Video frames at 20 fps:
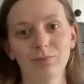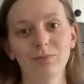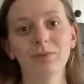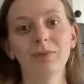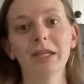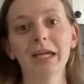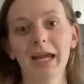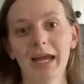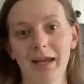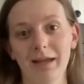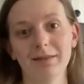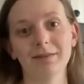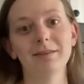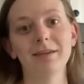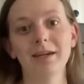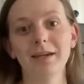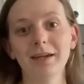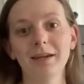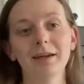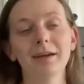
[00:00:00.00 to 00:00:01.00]
the
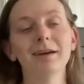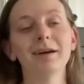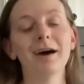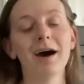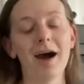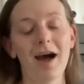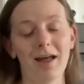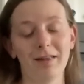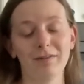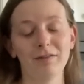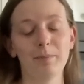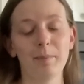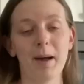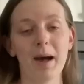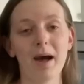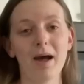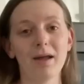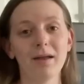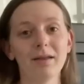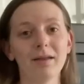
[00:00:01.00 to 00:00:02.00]
antique
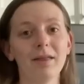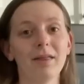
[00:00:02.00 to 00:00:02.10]
hotspot.